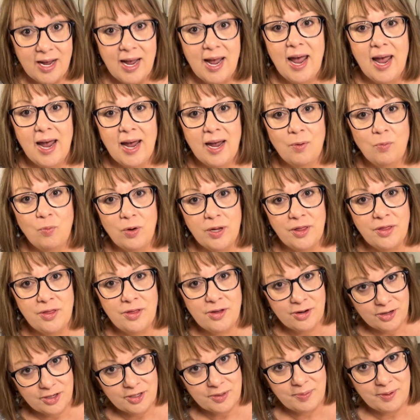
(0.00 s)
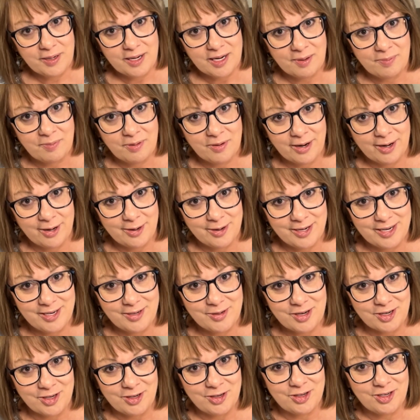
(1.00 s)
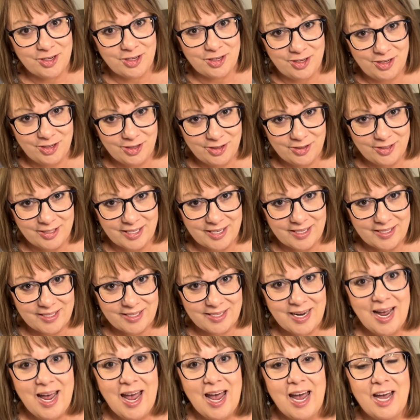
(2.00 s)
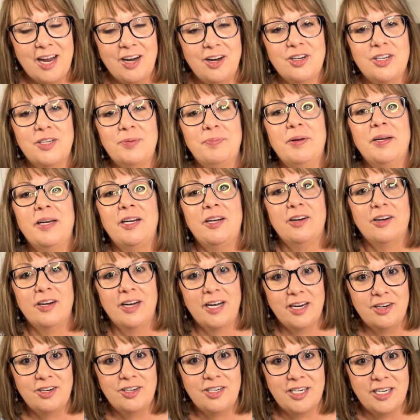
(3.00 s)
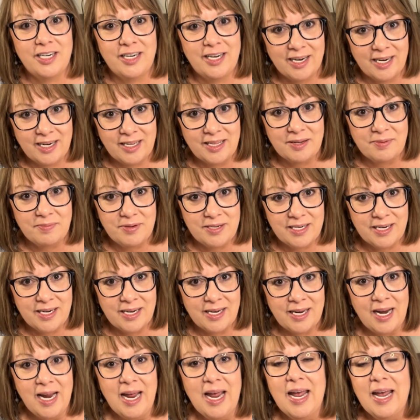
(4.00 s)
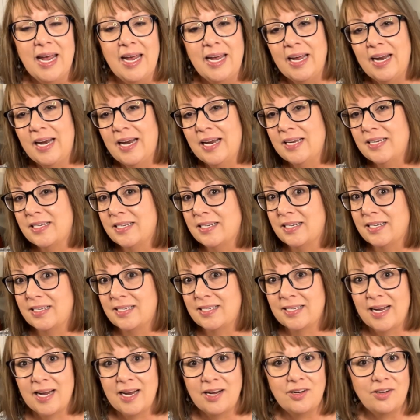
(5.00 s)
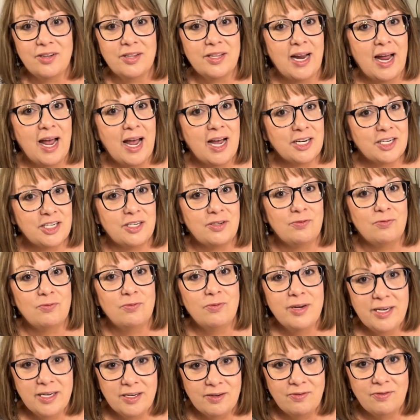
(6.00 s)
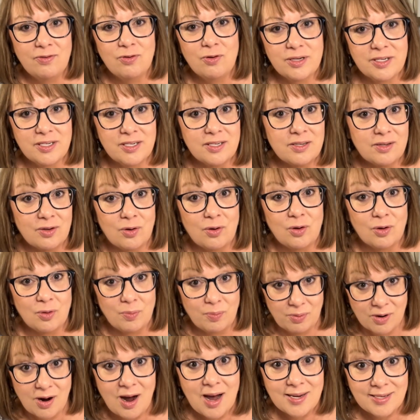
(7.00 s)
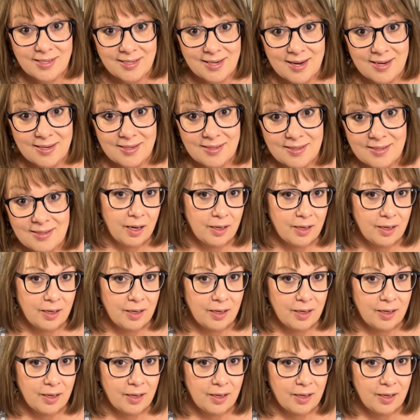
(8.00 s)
And when those become priorities on your to-do list and you're spending your energy getting them done, it is a cycle that actually reinforces the whole process.